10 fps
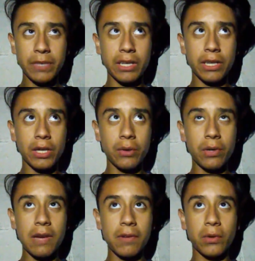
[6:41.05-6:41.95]
and you know,
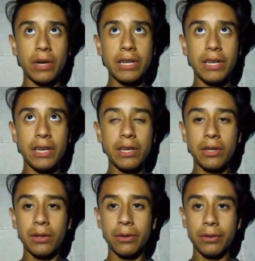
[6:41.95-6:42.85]
have a great day,
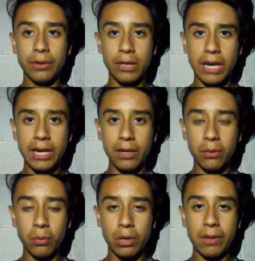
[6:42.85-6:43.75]
night,
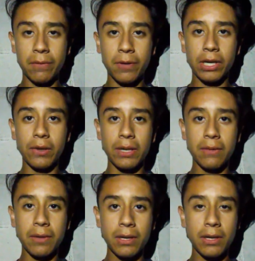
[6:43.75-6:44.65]
wherever the fuck you live.